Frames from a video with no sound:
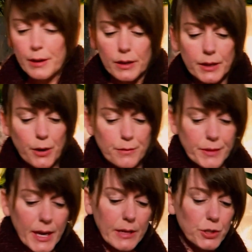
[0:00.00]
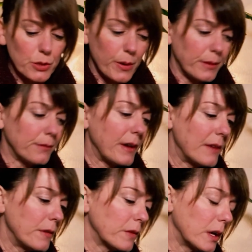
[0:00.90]
clarification around the
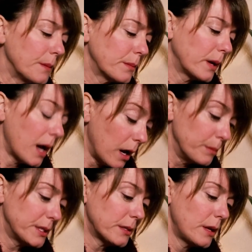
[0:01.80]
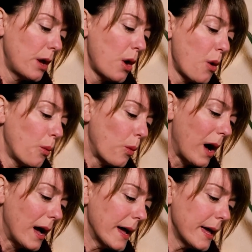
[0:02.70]
Five of Cups.
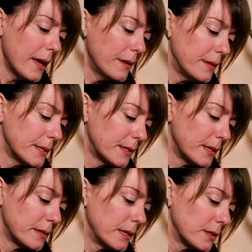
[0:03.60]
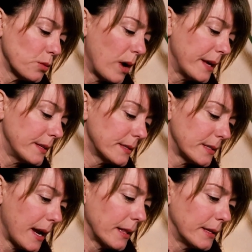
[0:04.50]
Why this distance? Why this
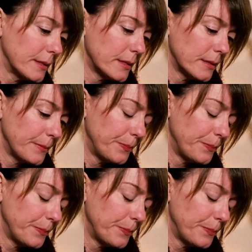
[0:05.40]
silence?